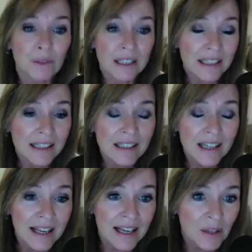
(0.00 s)
read
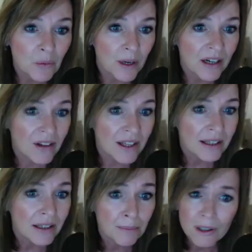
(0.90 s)
and where they
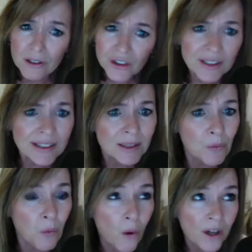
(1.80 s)
can purchase
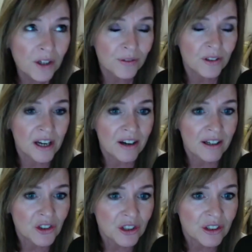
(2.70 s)
some wonderful
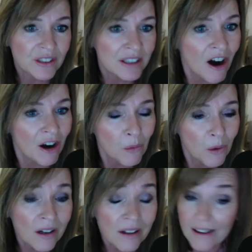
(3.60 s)
caricature
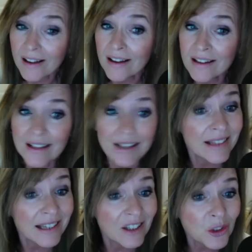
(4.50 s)
artwork and
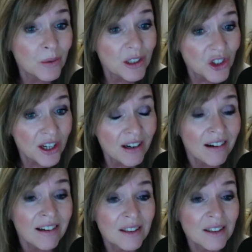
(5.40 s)
anything else you want to share.